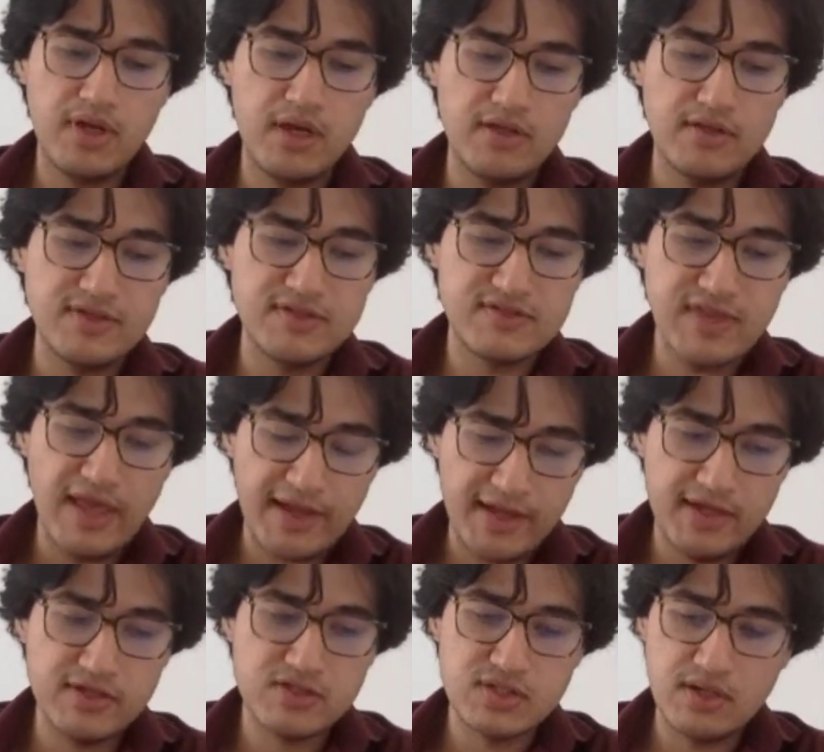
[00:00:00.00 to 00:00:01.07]
The
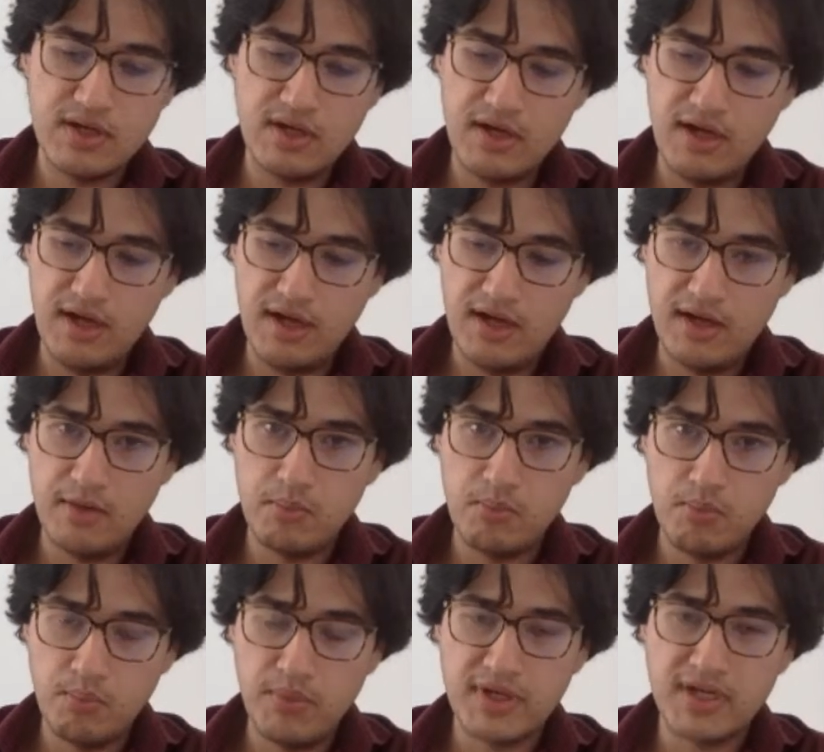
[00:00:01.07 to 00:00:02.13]
second
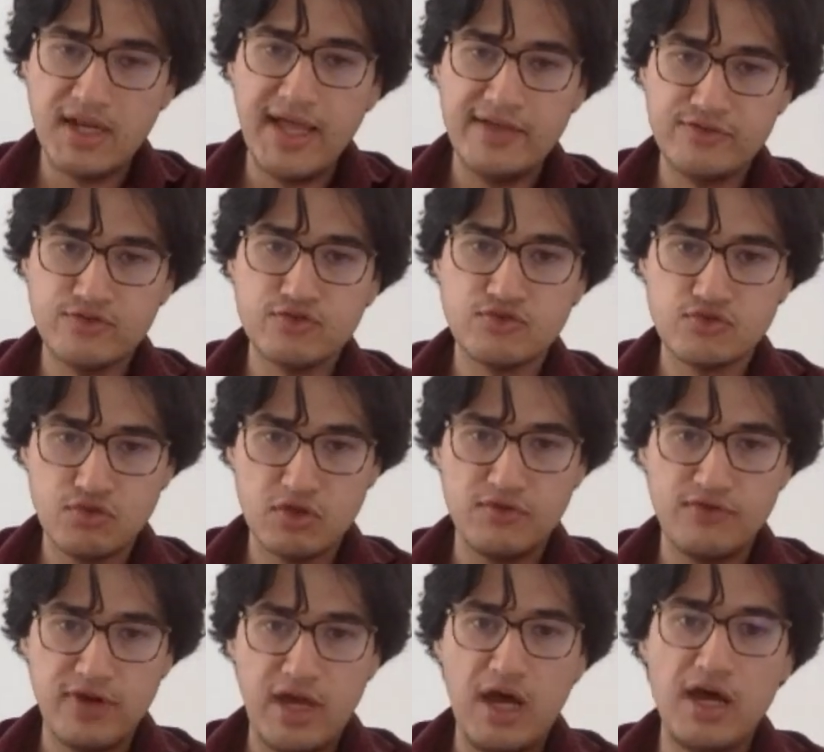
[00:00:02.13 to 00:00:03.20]
but less sort
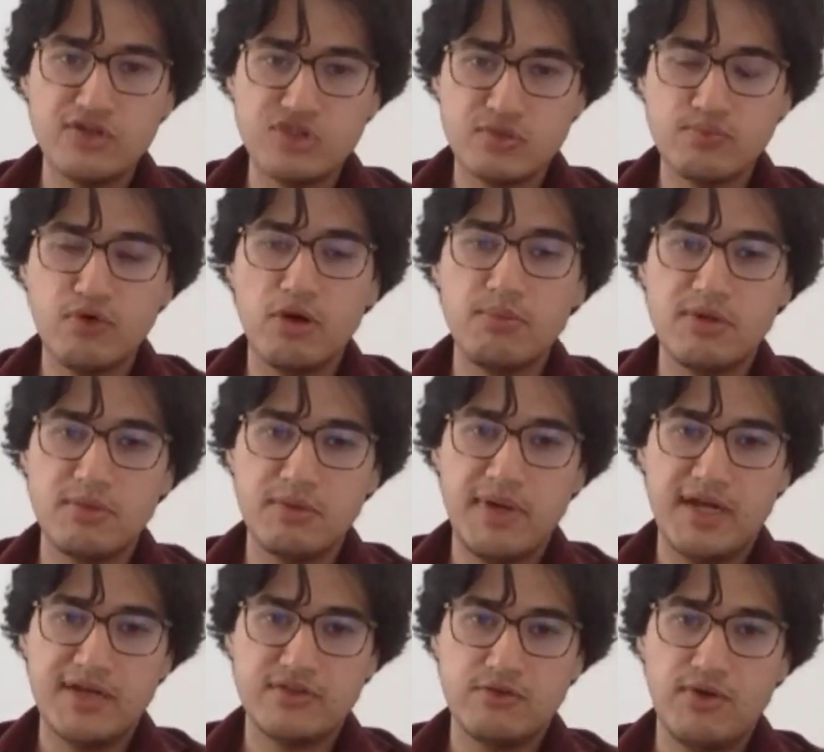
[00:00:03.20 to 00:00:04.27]
of an urgent problem in
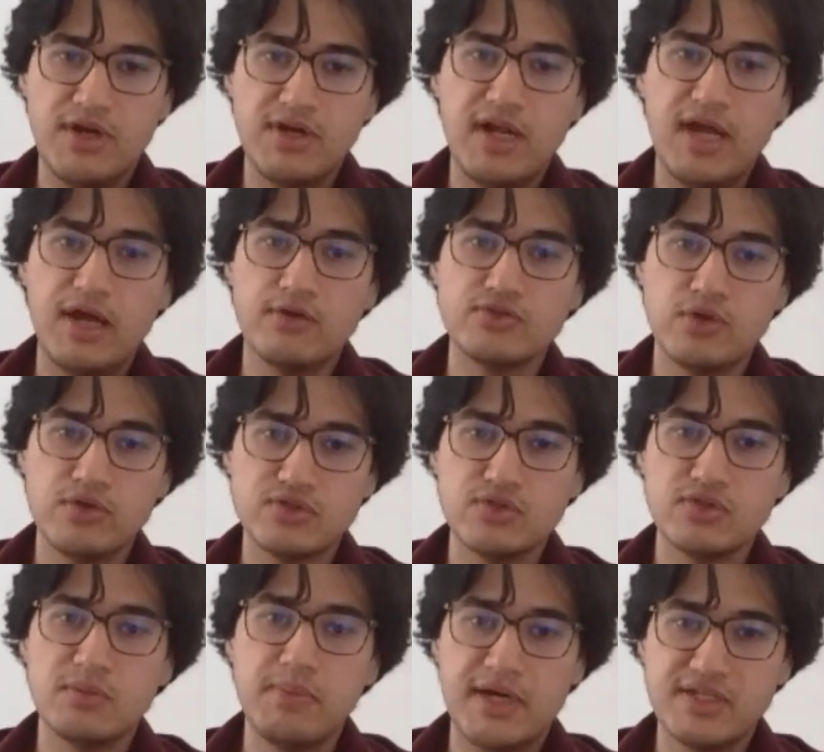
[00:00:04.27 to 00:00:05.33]
Pakistan right now is
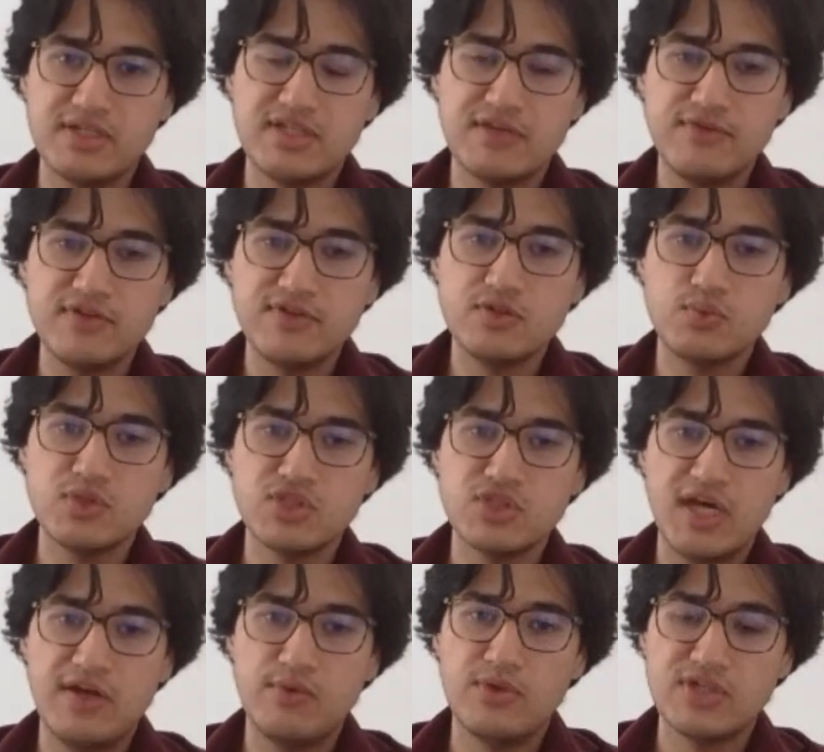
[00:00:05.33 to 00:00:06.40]
also the budget deficit,
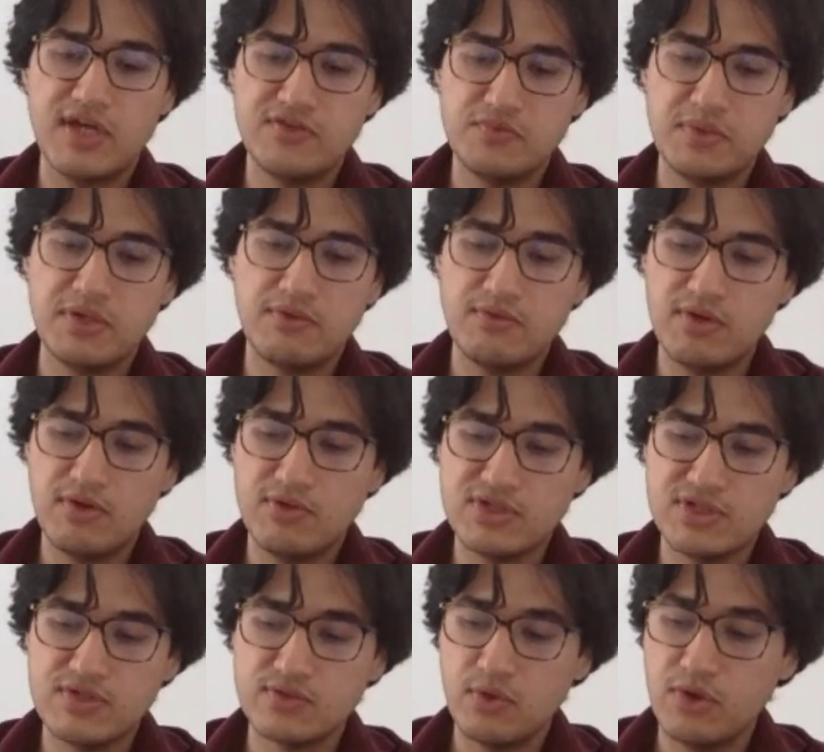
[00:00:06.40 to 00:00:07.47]

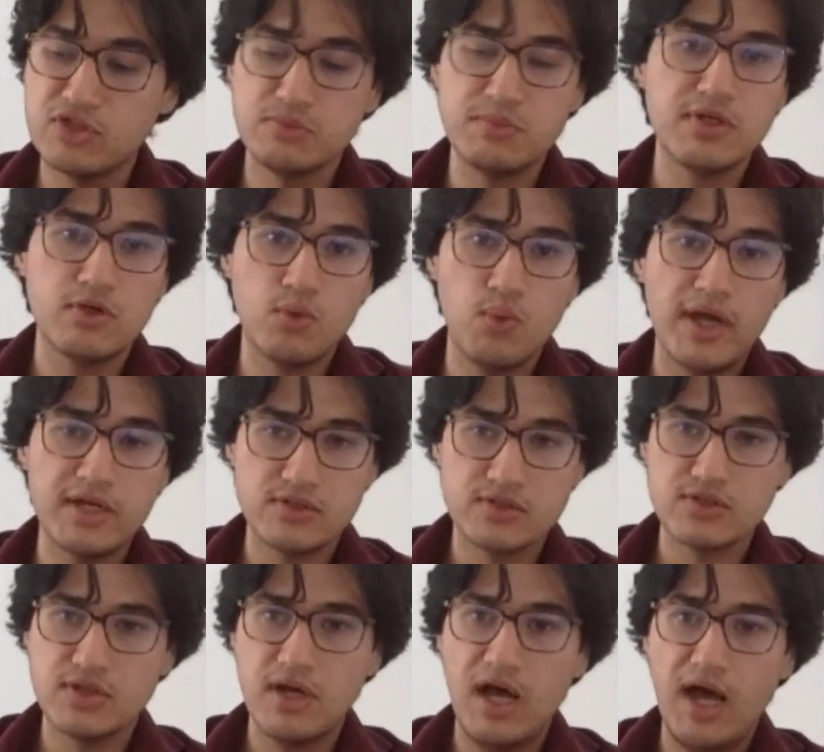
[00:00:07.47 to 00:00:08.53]
which is going to be
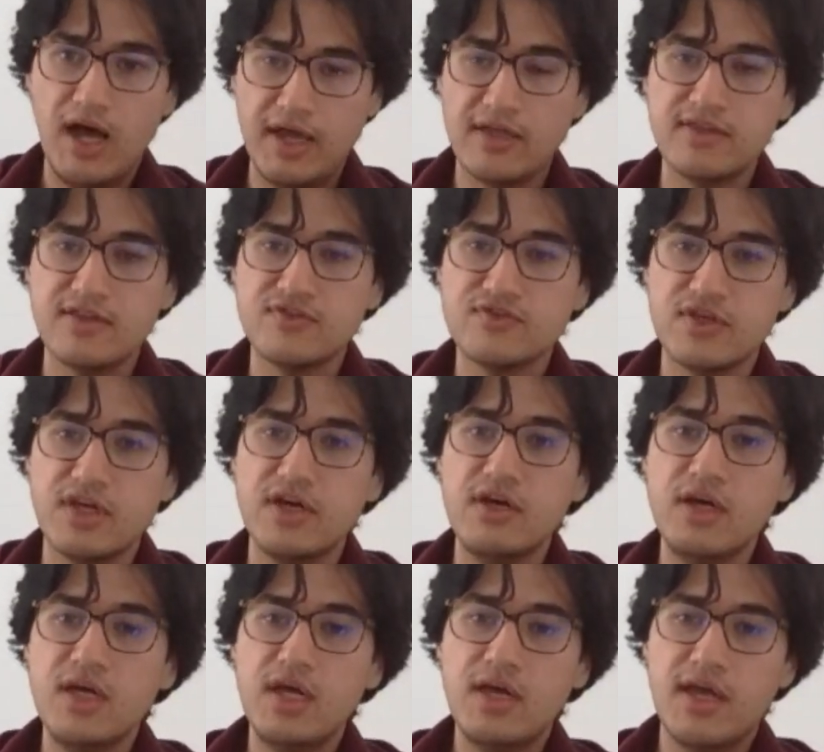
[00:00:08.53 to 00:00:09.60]
quite high this
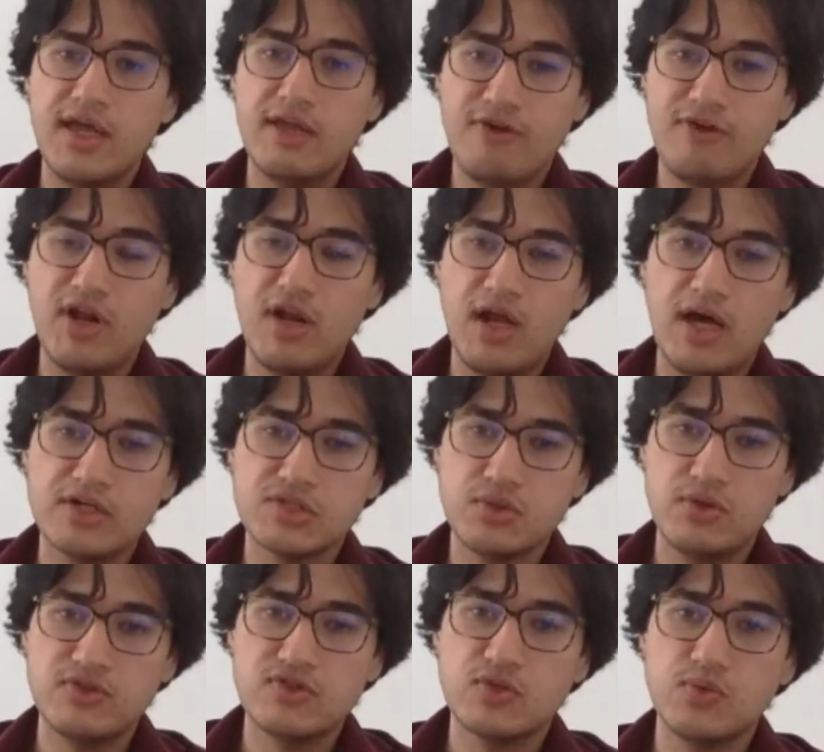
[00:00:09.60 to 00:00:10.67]
year in very large
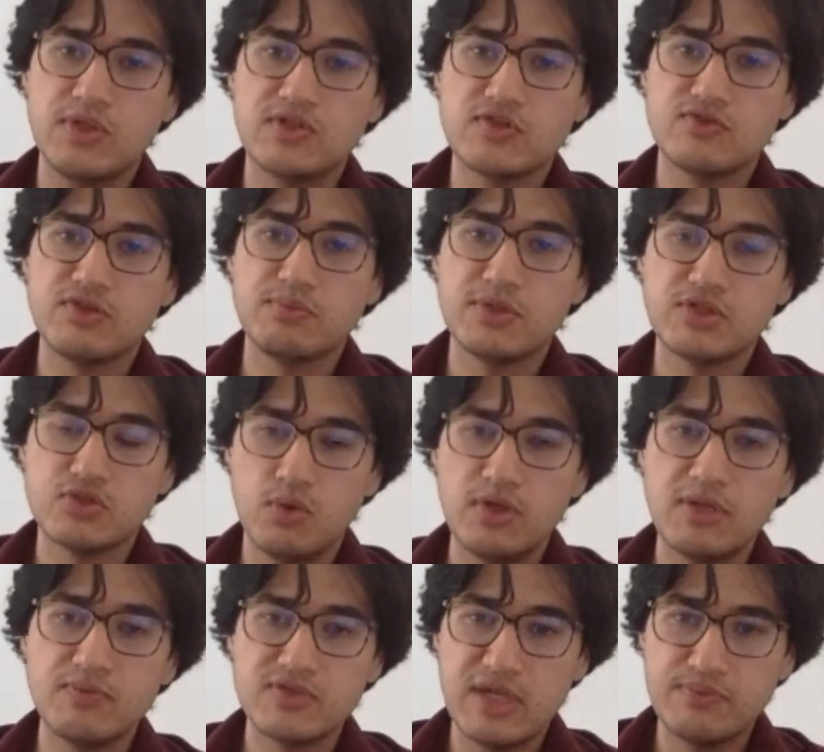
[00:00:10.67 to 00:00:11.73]
consequence of the
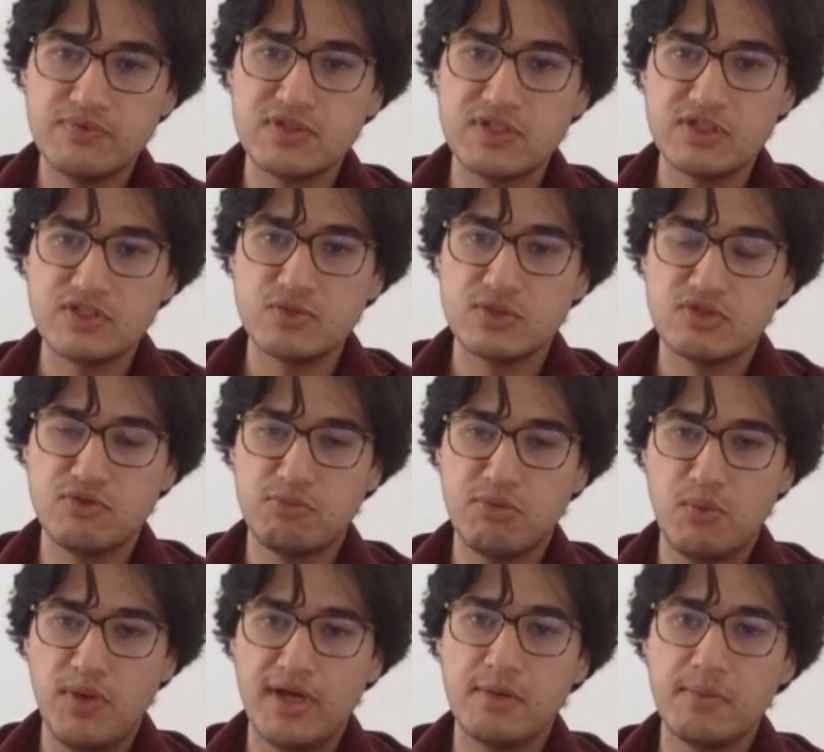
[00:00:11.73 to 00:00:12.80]
petroleum subsidies which were
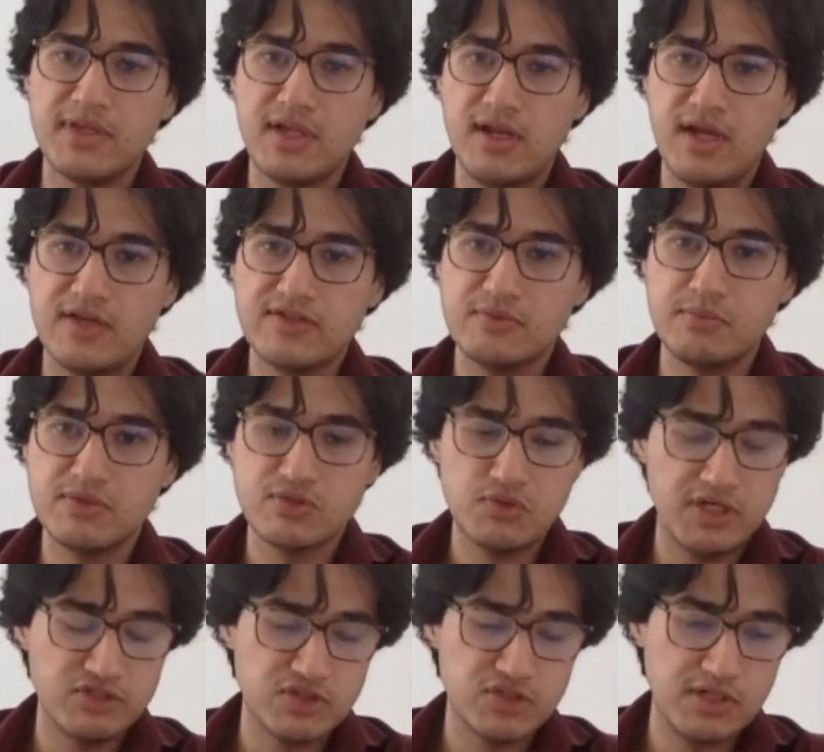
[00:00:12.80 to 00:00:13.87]
provided by the last
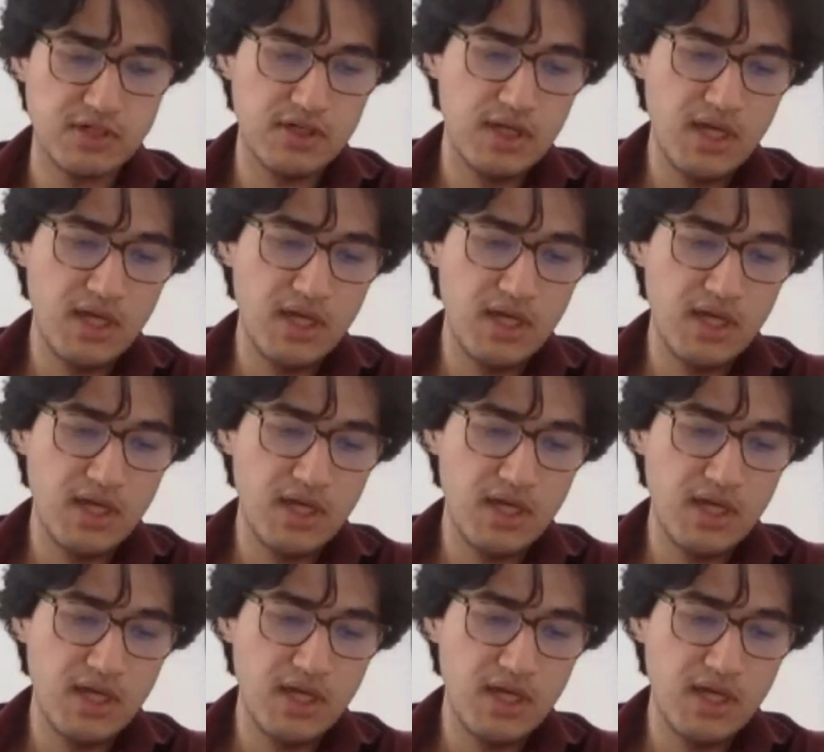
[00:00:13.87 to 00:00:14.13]
administration.